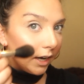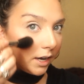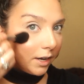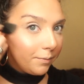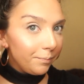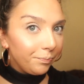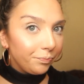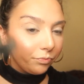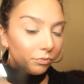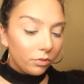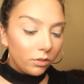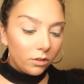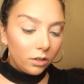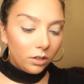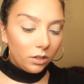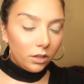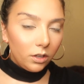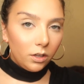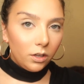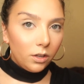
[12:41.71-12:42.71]
it.
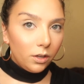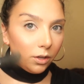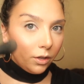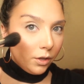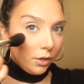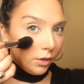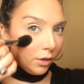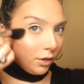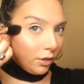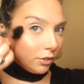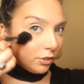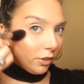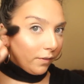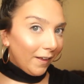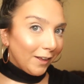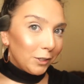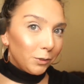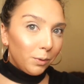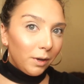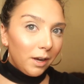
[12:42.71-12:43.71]
So
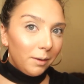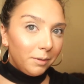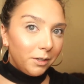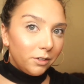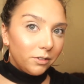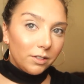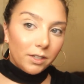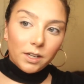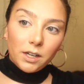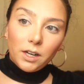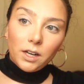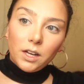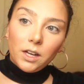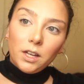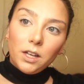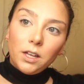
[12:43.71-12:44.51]
that's why I'm using,